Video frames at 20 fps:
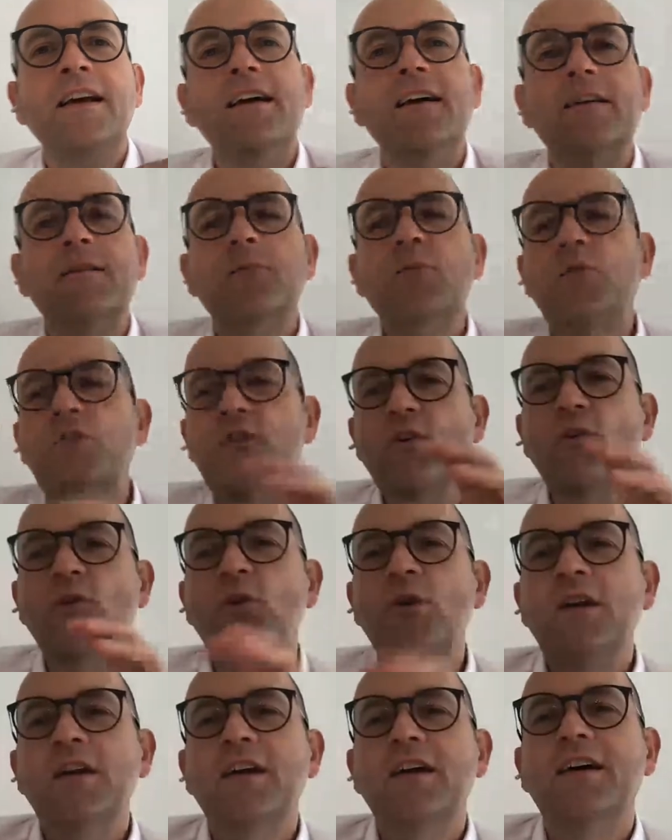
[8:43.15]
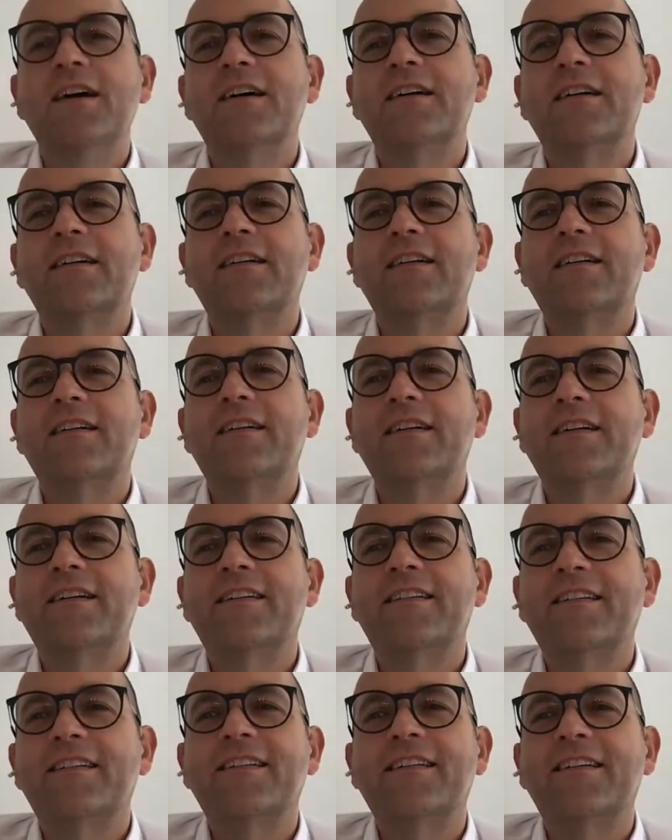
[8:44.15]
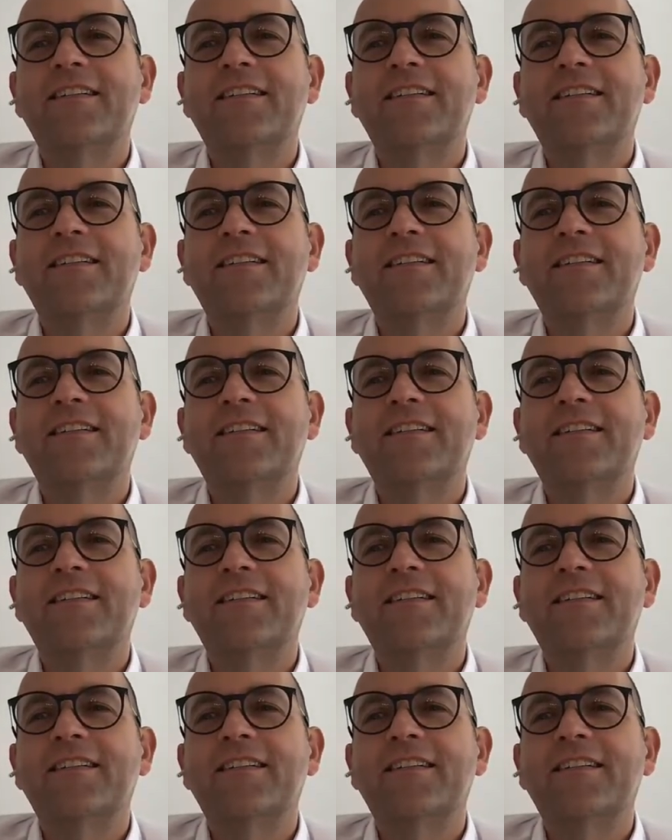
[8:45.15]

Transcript: Um, so uh, uh